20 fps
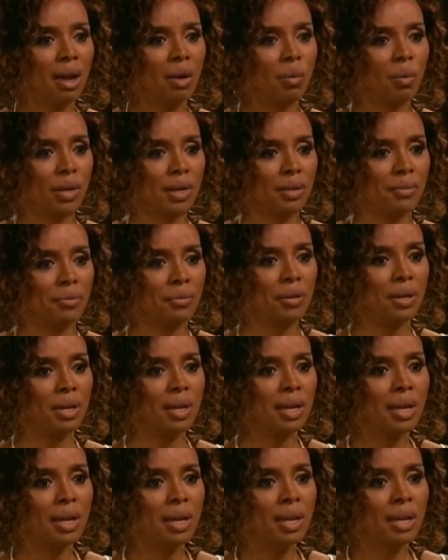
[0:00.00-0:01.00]
What if
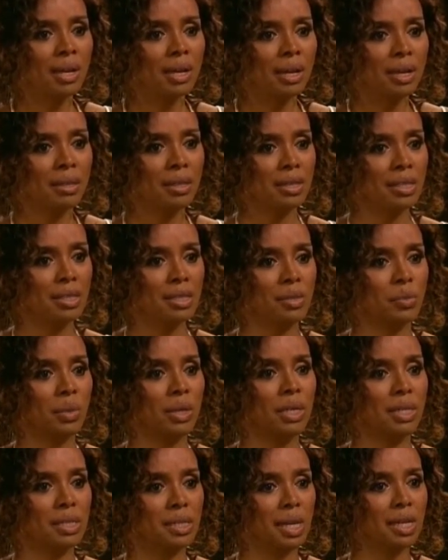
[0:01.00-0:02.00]
this is
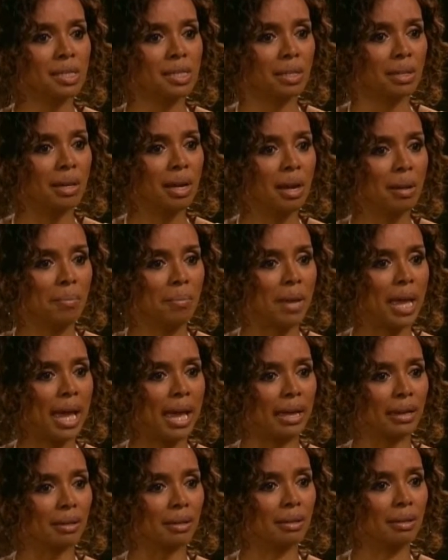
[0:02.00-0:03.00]
when it doesn't come
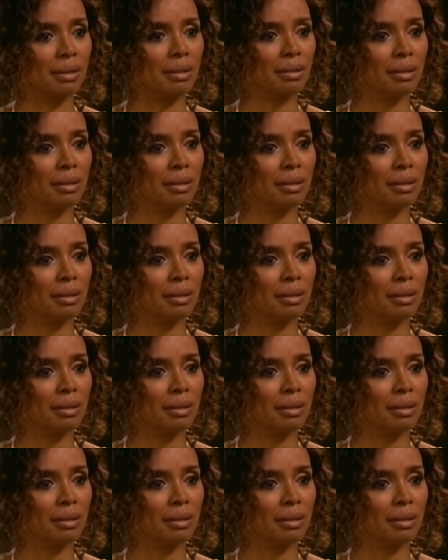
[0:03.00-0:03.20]
back?